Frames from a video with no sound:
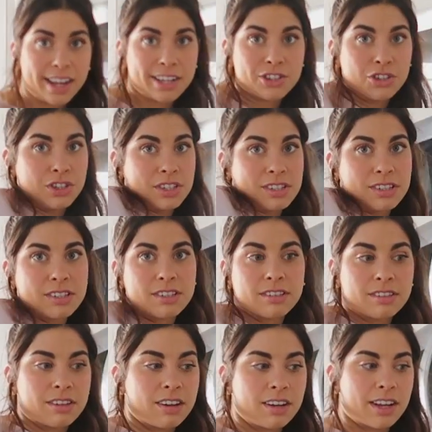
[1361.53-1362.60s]
It's just,
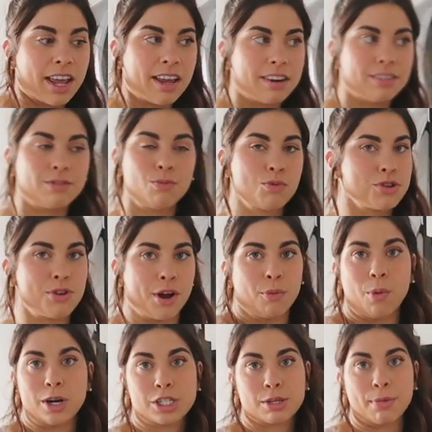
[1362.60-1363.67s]
again, you
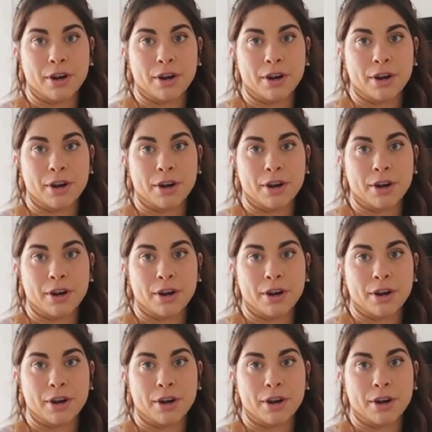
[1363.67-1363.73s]
gotta watch the